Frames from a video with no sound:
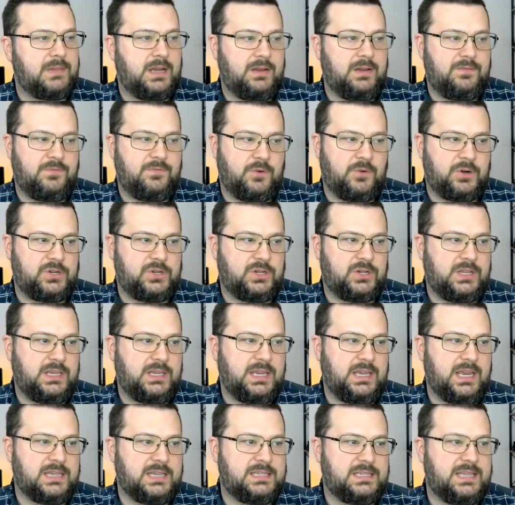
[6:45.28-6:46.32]
Unfortunately,
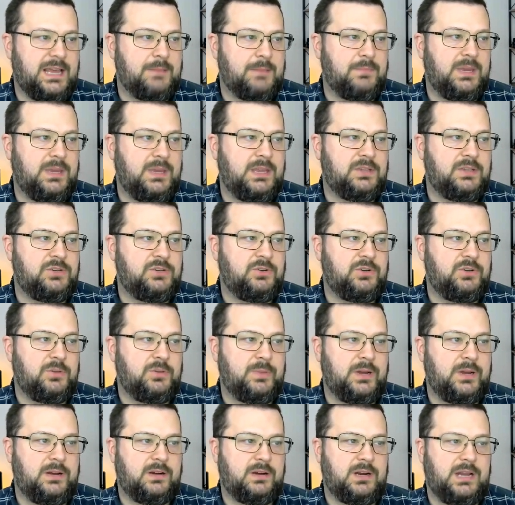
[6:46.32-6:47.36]
yes, that means you and your
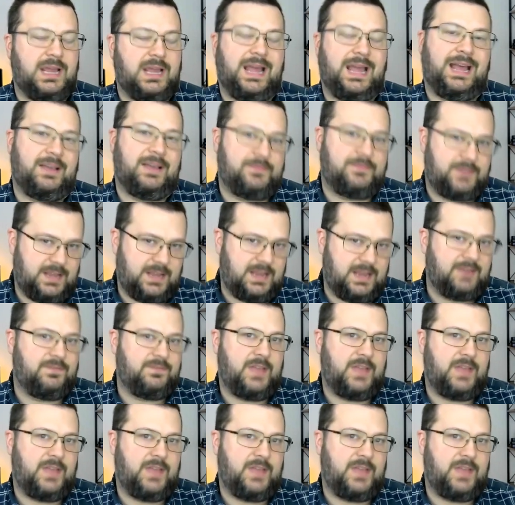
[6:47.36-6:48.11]
buddy are going to have